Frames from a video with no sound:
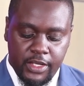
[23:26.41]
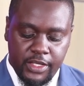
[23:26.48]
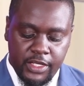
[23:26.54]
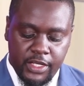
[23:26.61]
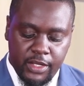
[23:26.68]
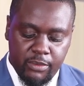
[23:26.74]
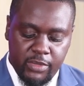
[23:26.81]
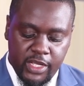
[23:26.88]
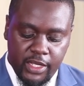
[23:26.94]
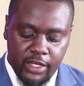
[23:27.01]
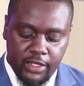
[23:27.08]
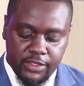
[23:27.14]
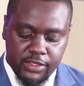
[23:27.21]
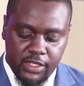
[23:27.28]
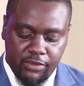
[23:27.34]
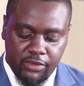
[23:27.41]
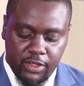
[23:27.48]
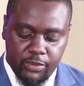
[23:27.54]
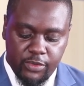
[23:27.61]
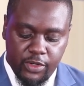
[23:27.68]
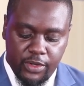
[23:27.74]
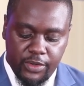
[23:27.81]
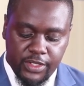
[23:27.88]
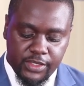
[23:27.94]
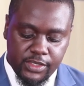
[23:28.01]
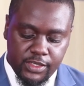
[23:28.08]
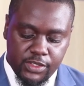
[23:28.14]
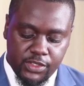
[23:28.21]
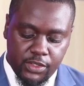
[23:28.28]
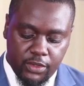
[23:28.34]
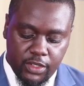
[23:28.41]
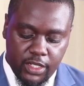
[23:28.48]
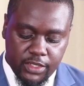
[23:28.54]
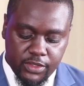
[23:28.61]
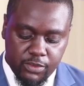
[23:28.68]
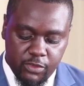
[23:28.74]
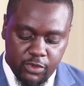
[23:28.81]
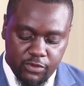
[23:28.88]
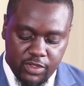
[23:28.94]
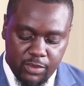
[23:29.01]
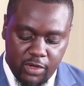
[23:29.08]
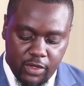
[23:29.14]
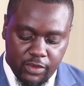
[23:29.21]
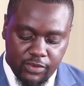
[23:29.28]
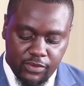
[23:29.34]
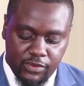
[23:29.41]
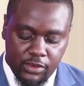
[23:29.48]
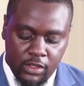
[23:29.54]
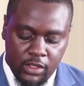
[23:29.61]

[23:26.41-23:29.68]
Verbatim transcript: EABL, East Africa Breweries, the stock has moved about